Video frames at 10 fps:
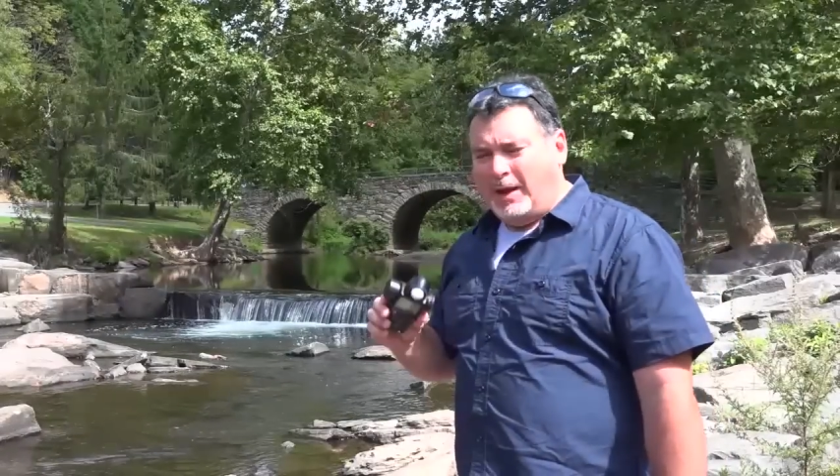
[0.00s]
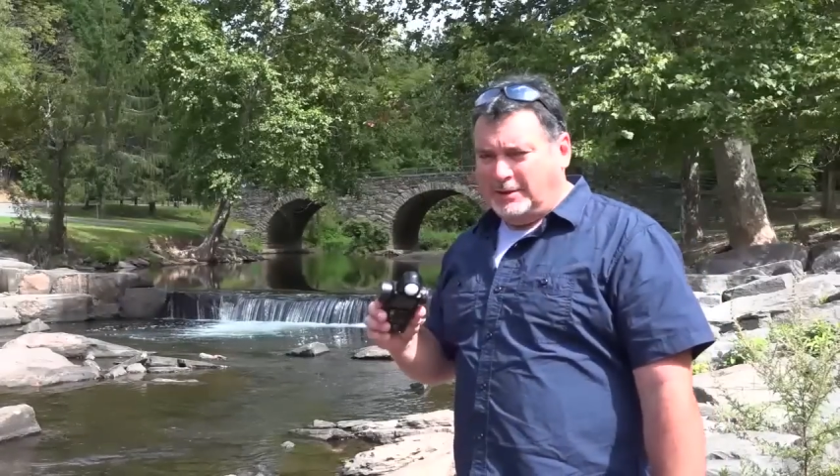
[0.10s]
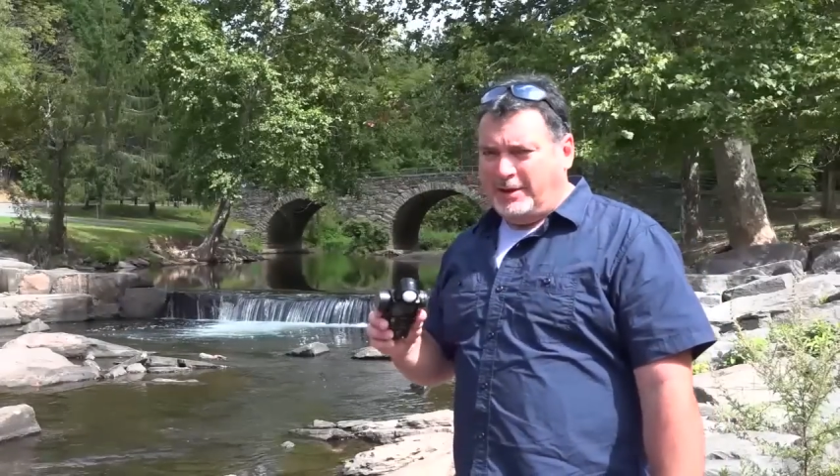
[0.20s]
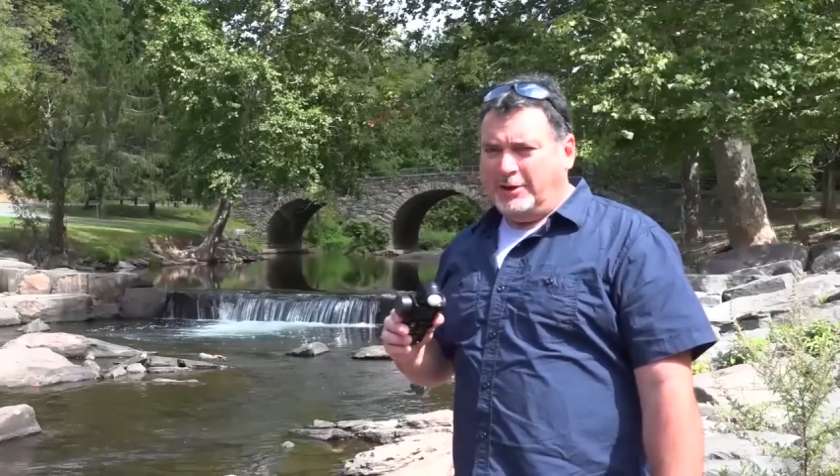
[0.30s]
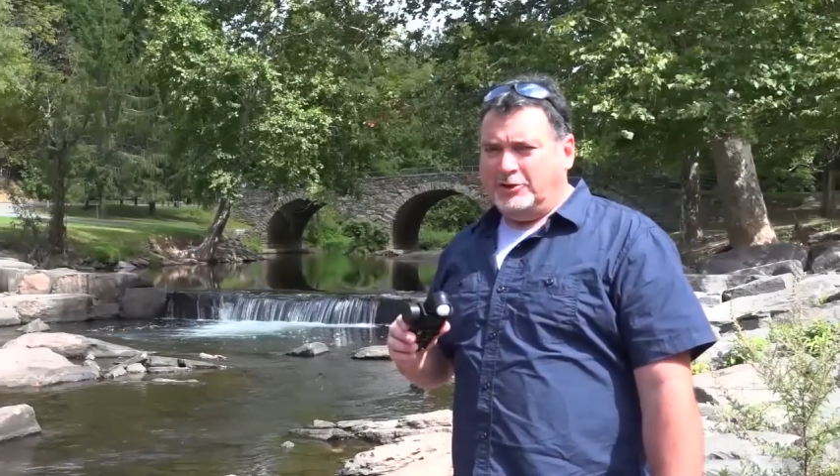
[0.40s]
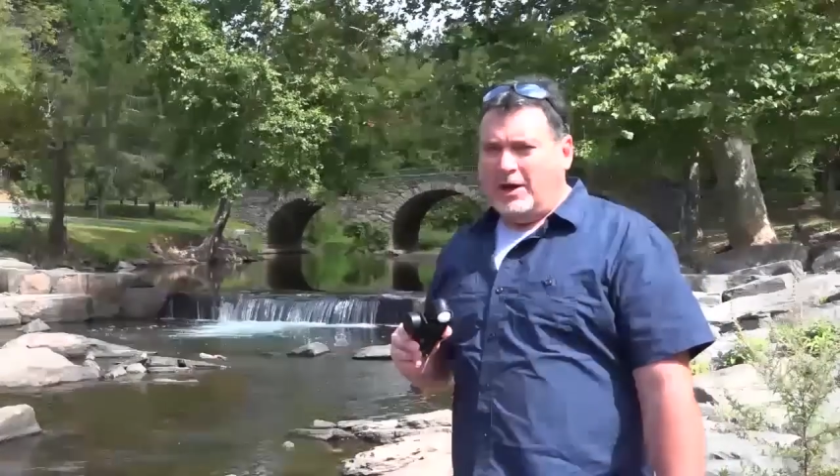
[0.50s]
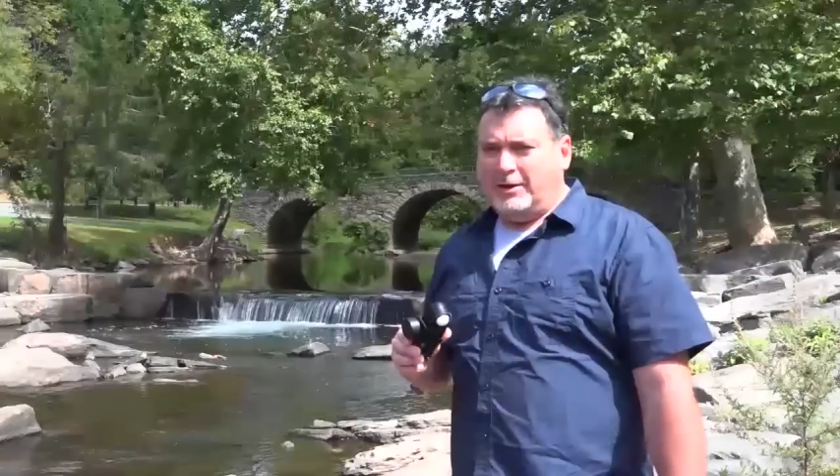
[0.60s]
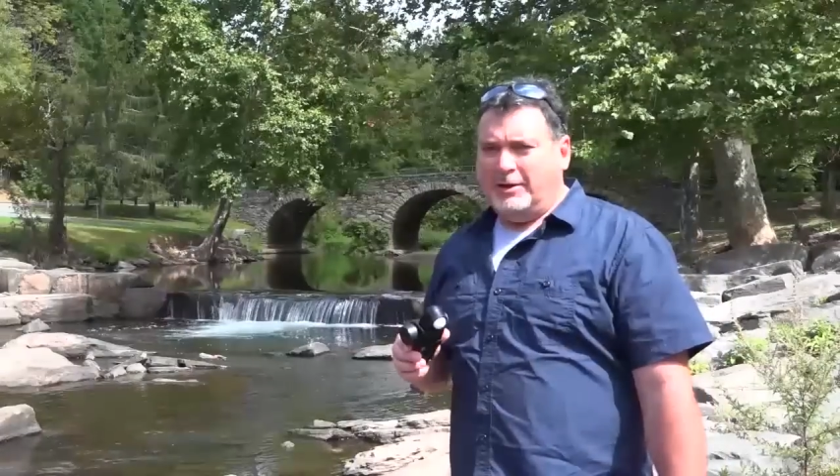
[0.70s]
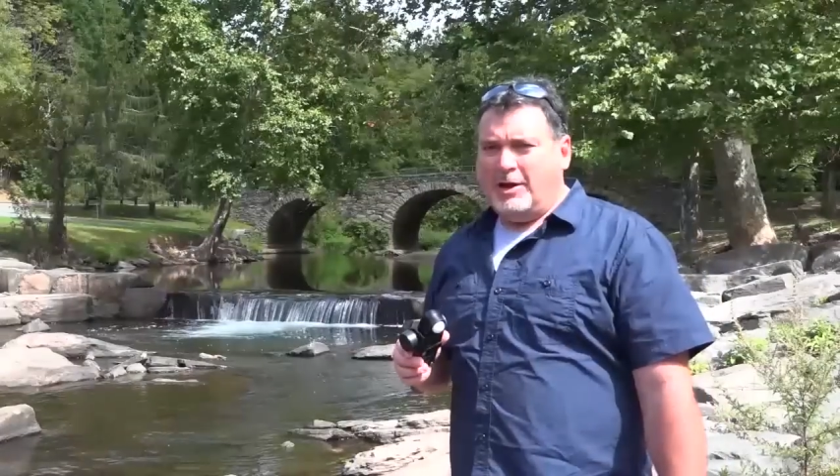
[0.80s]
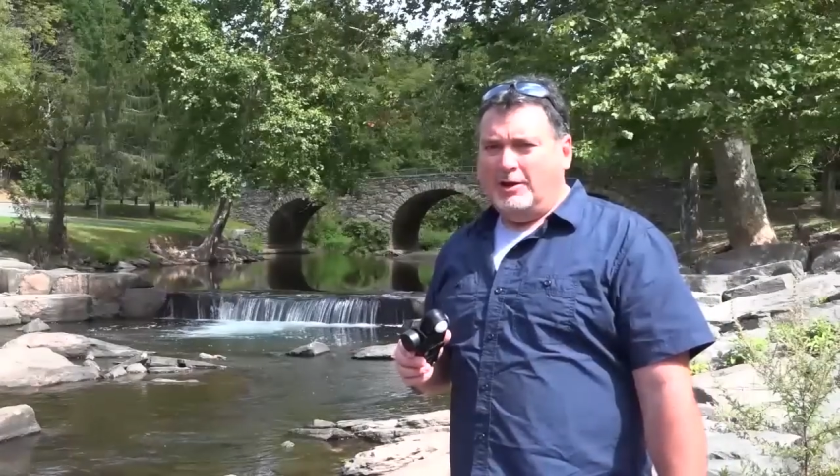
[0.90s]
and take a shot
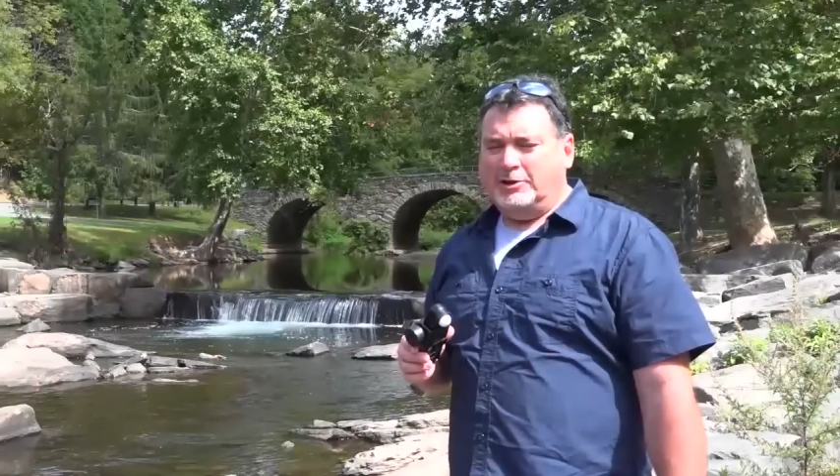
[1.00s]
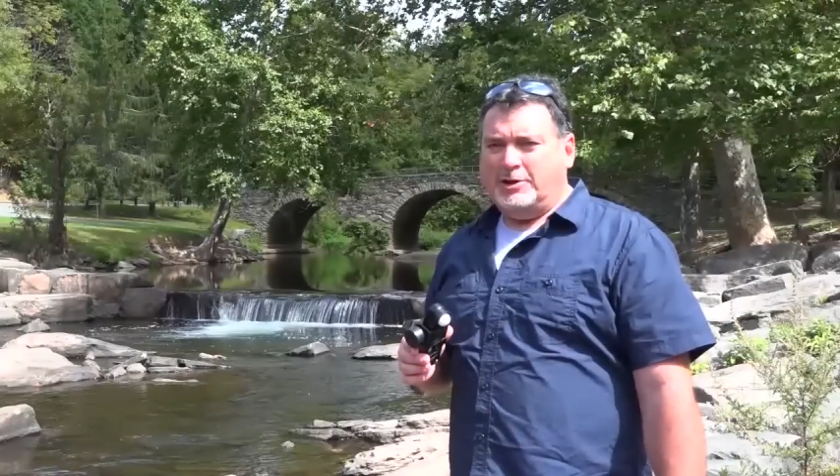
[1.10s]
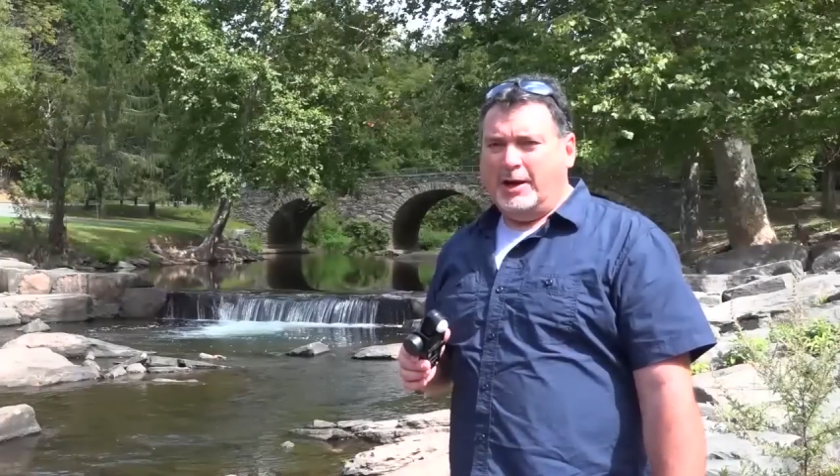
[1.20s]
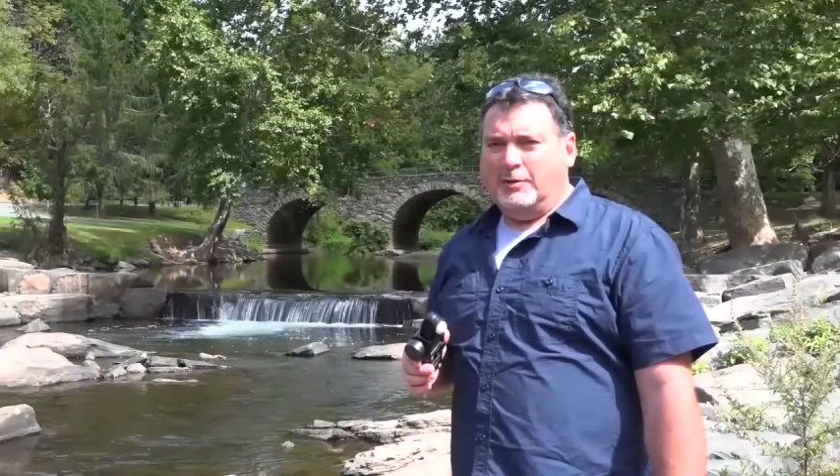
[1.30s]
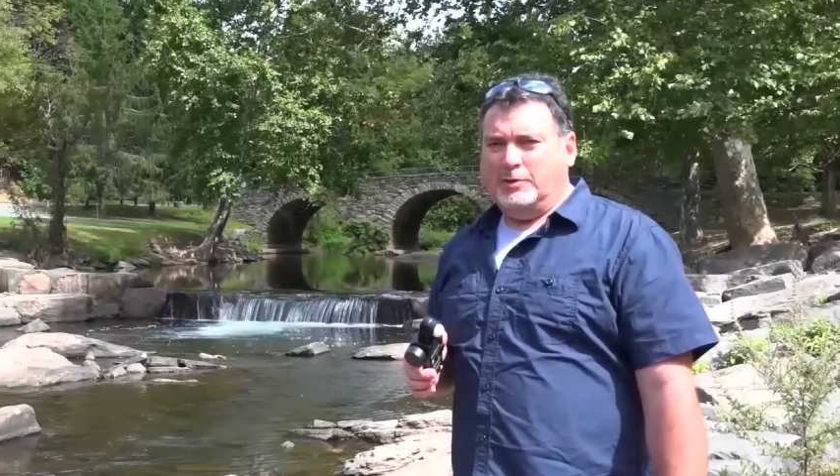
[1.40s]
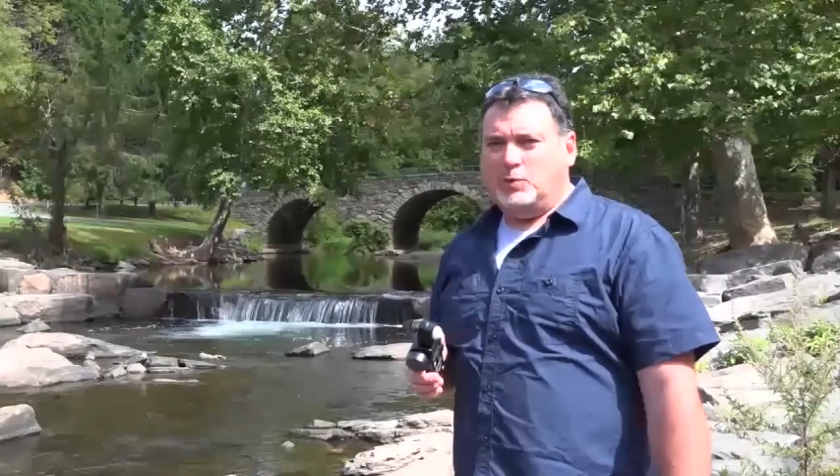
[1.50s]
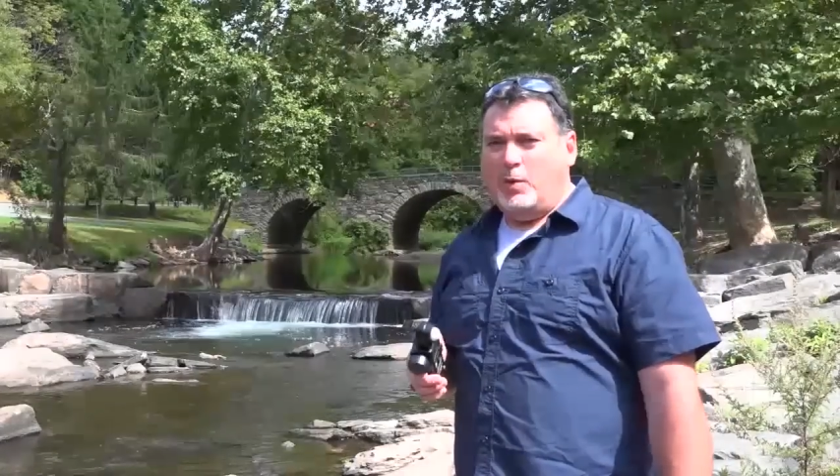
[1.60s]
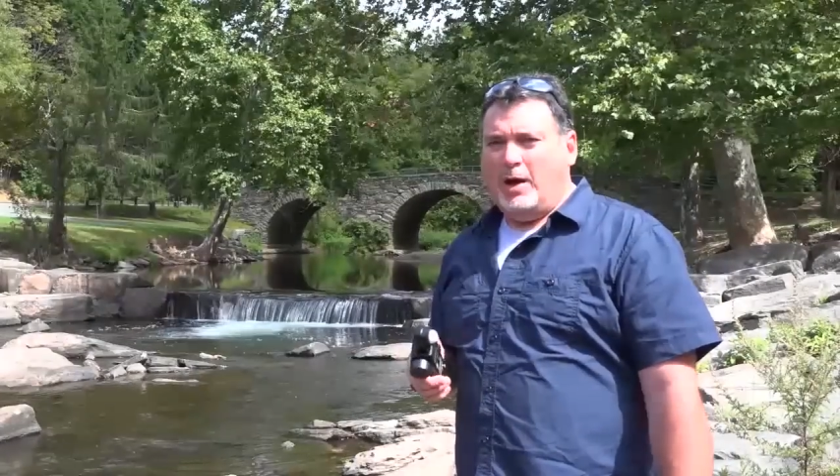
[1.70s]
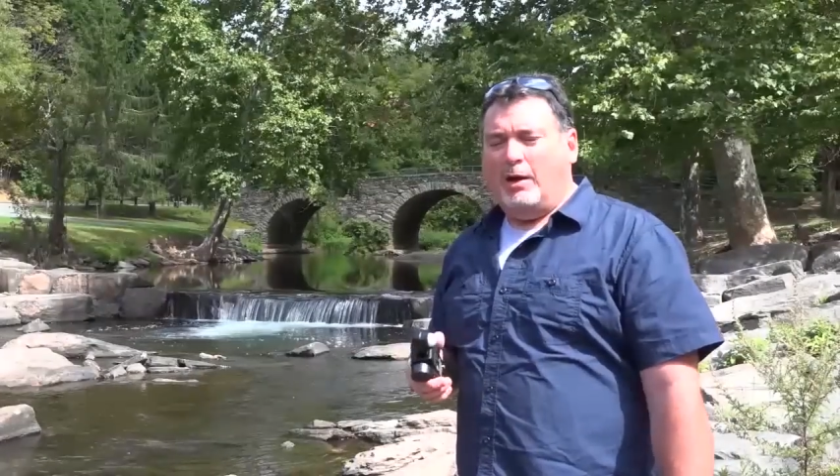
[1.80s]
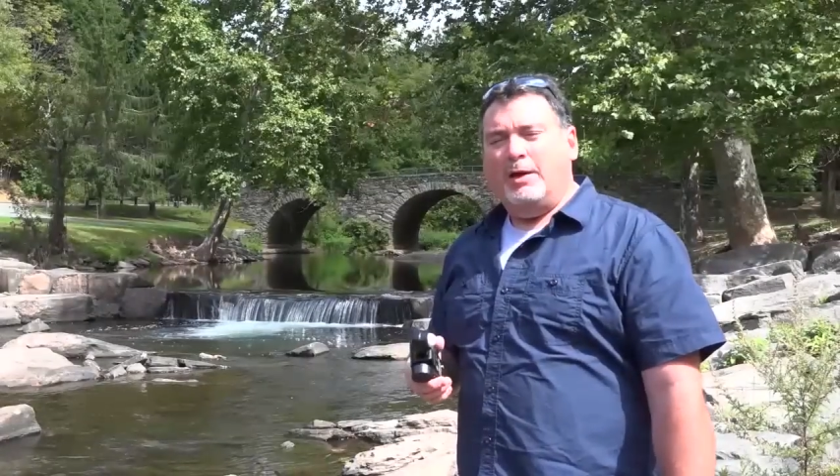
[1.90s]
of the color checker as
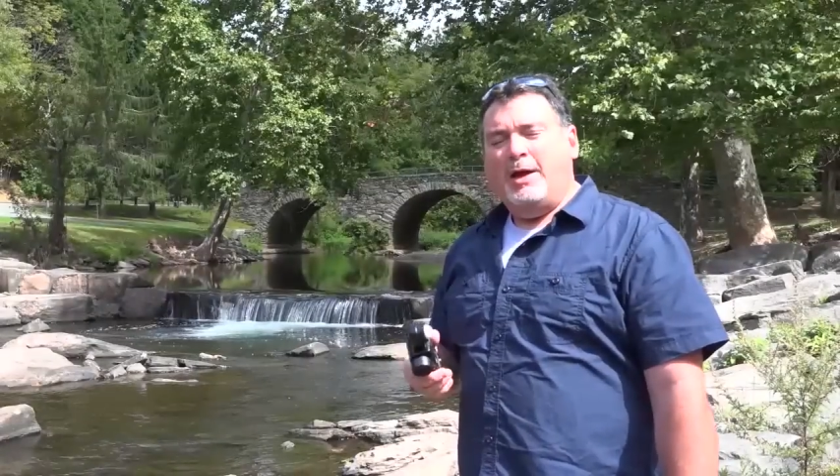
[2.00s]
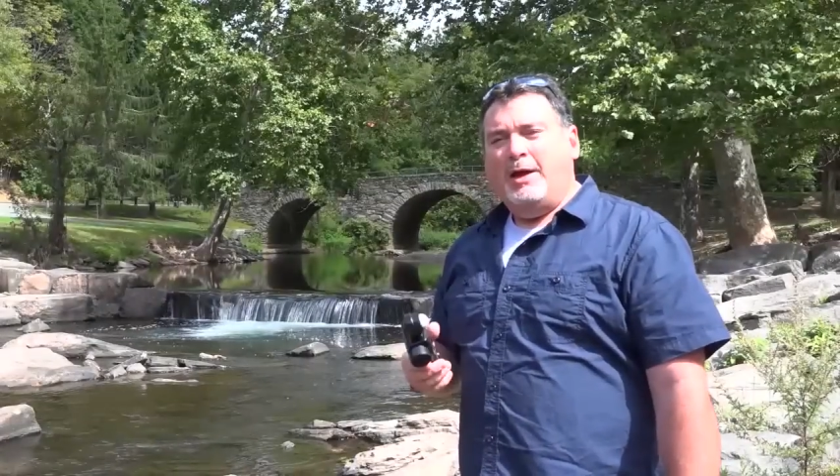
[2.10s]
well,